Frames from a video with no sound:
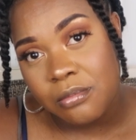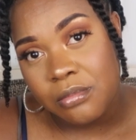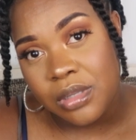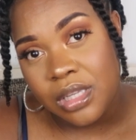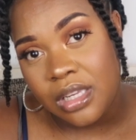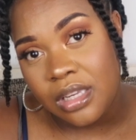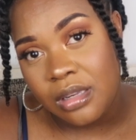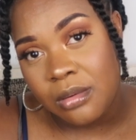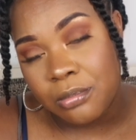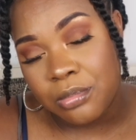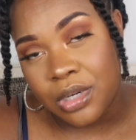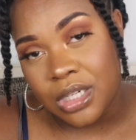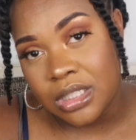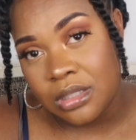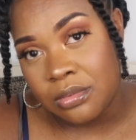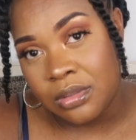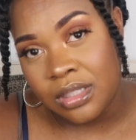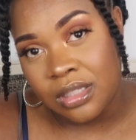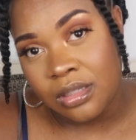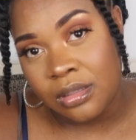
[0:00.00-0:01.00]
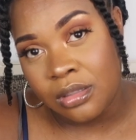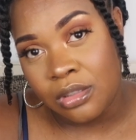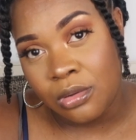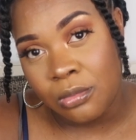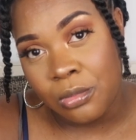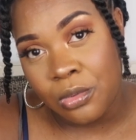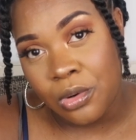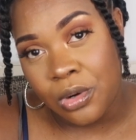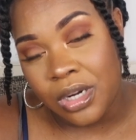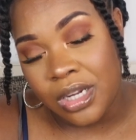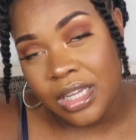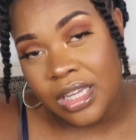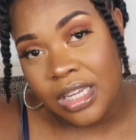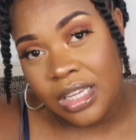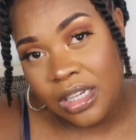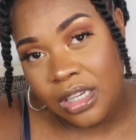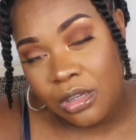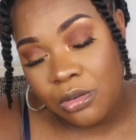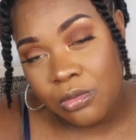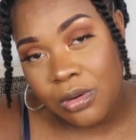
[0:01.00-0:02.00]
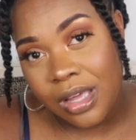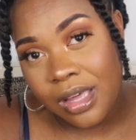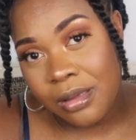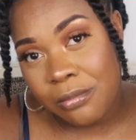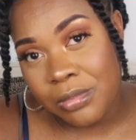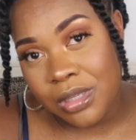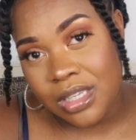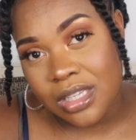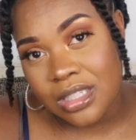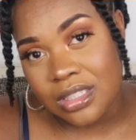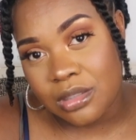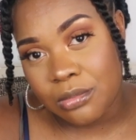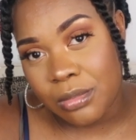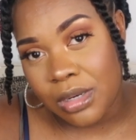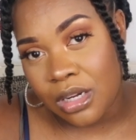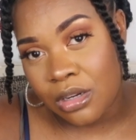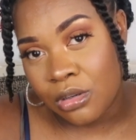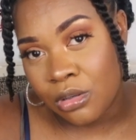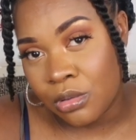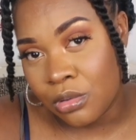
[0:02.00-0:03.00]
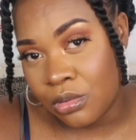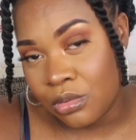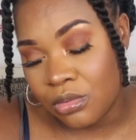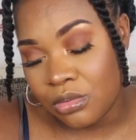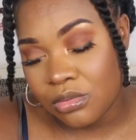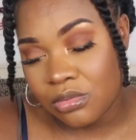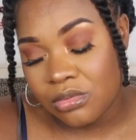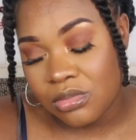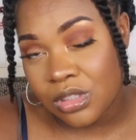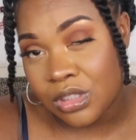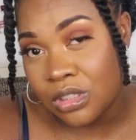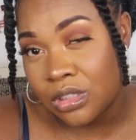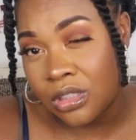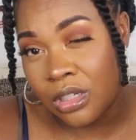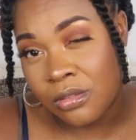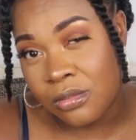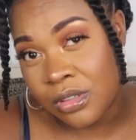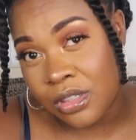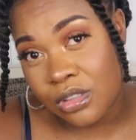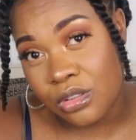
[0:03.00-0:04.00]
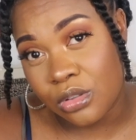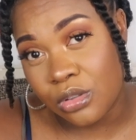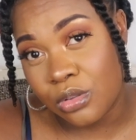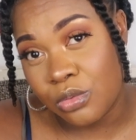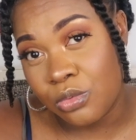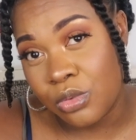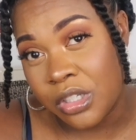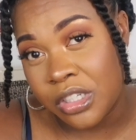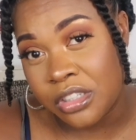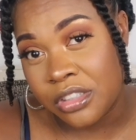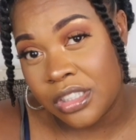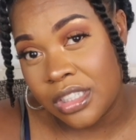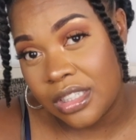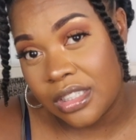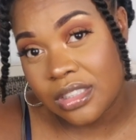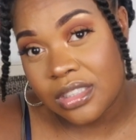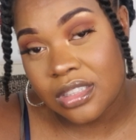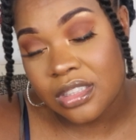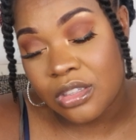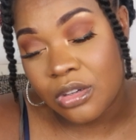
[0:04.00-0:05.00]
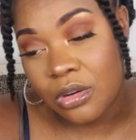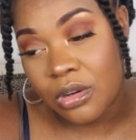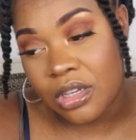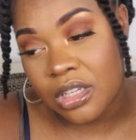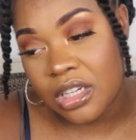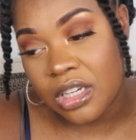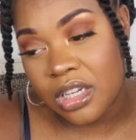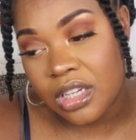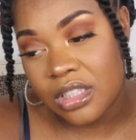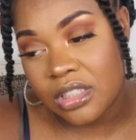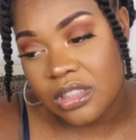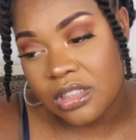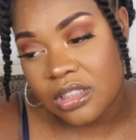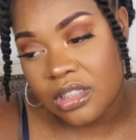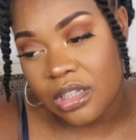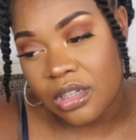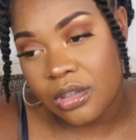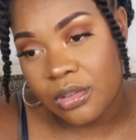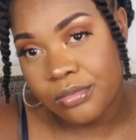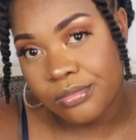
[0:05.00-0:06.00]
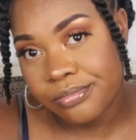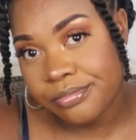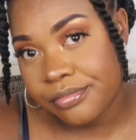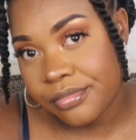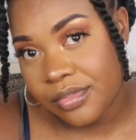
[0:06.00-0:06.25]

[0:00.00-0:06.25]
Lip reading: be breastfeeding no more anyway because of my whole cervical weirdness going on. So